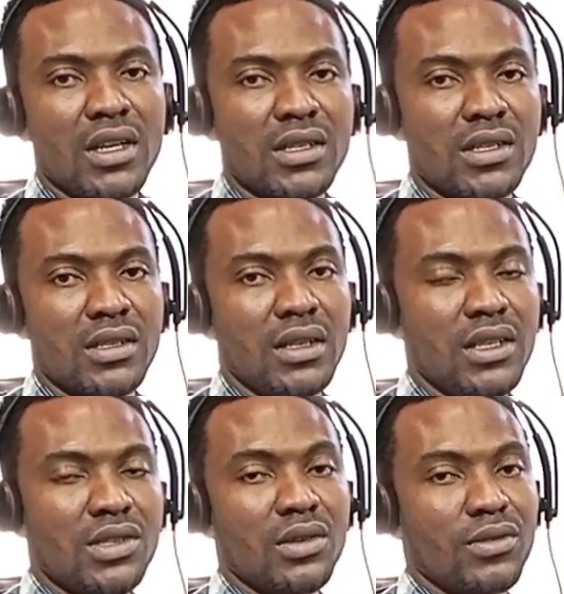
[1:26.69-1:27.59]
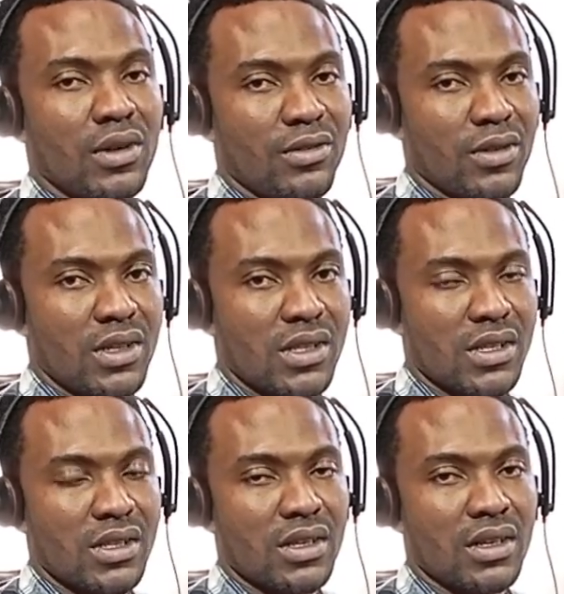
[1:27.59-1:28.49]
is the list of
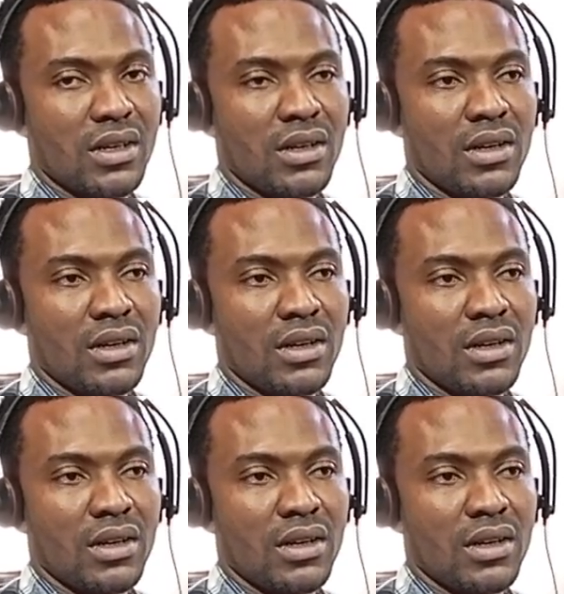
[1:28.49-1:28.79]
references.